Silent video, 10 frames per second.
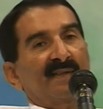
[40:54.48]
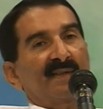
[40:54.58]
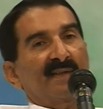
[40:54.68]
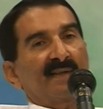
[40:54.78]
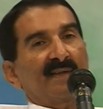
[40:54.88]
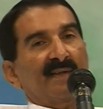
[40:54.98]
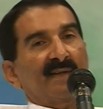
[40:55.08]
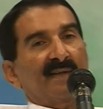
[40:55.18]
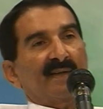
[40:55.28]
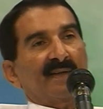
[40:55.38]

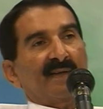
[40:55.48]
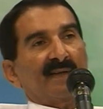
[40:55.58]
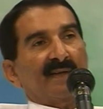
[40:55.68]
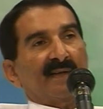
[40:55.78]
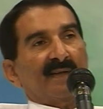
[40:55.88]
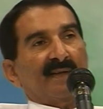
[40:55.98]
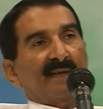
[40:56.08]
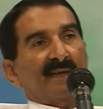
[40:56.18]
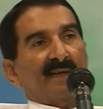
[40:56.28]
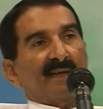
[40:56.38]

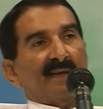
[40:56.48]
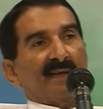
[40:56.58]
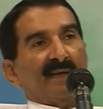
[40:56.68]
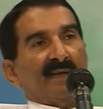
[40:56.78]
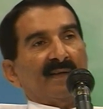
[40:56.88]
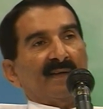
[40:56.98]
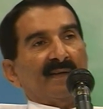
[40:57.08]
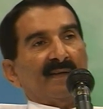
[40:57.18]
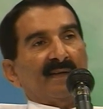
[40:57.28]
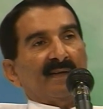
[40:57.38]

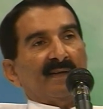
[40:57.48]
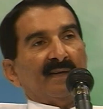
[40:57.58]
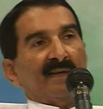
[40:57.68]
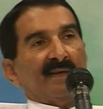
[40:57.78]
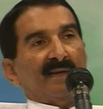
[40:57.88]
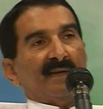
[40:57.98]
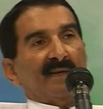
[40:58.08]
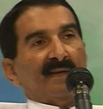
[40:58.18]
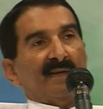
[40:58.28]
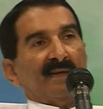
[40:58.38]

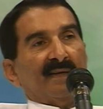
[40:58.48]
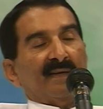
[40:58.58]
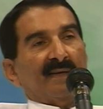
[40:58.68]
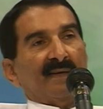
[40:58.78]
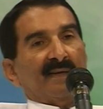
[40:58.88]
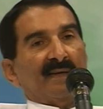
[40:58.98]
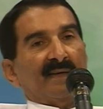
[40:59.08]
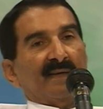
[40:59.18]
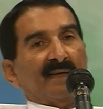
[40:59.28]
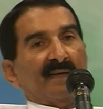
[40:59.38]

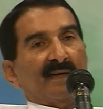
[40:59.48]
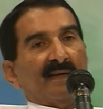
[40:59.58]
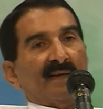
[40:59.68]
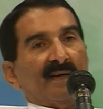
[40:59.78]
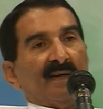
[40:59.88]
Nobody speaks.